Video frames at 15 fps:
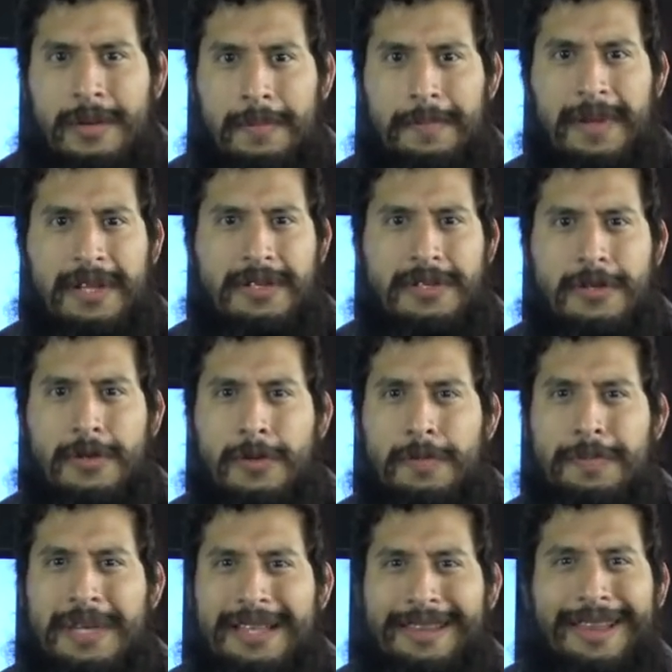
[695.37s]
but to
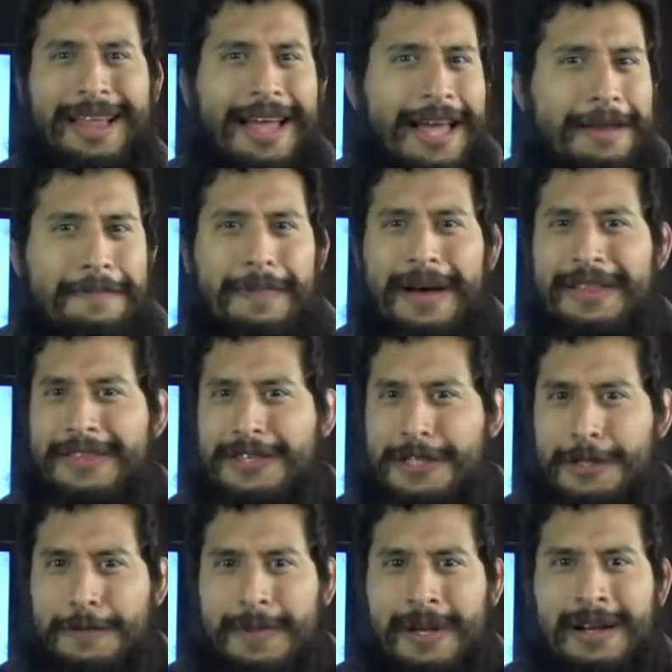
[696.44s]
be led by the
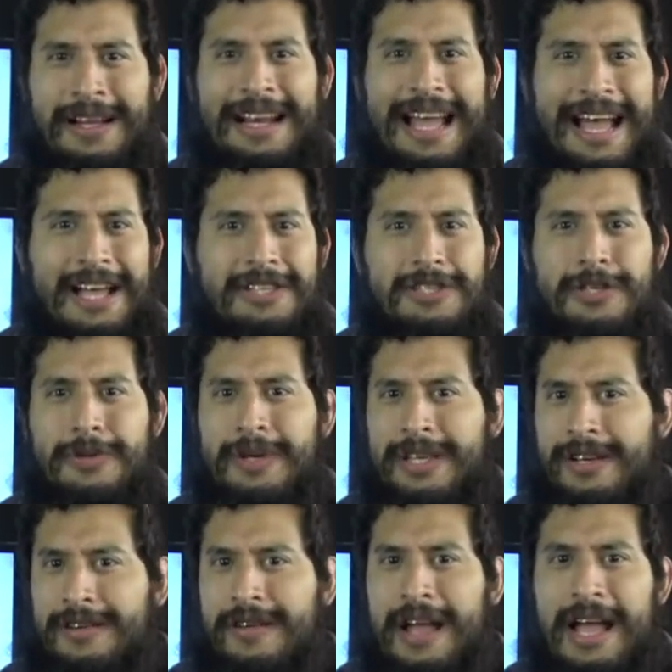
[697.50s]
Spirit as you
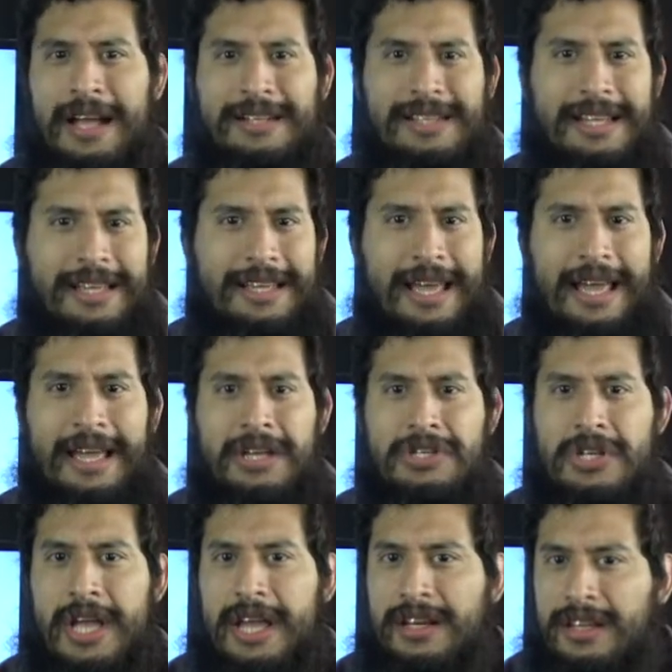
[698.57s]
interact,
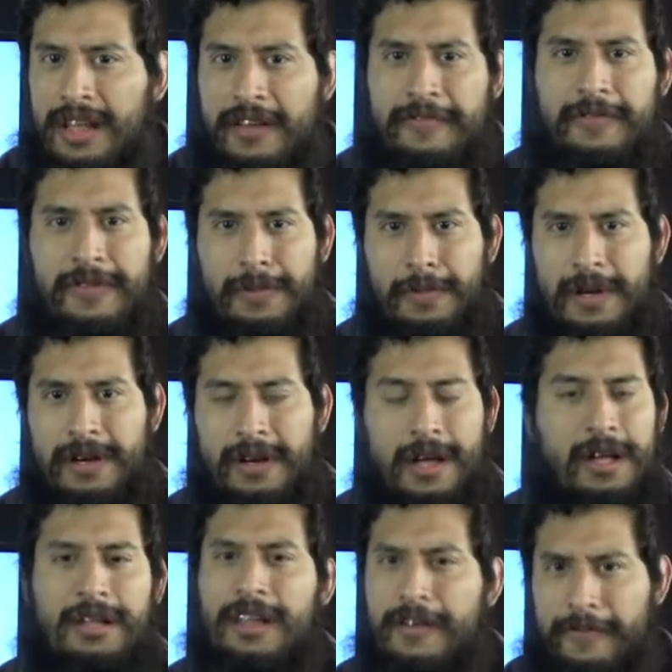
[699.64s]
engage, and love one
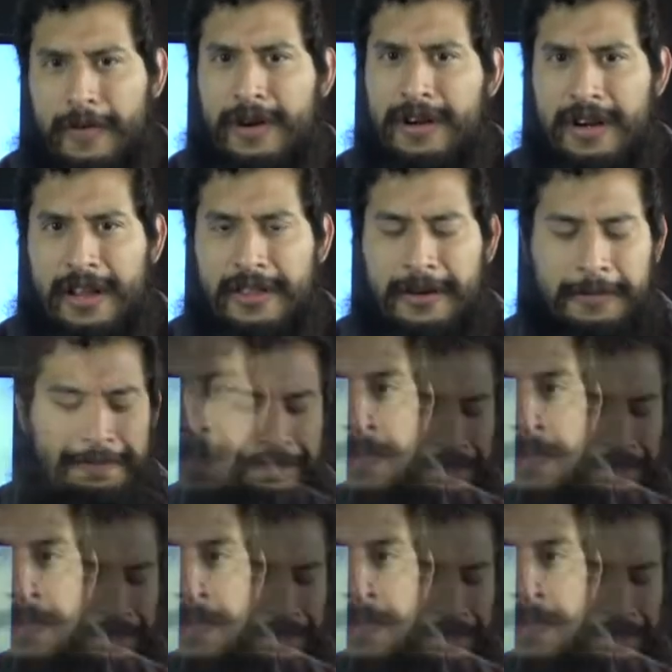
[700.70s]
another.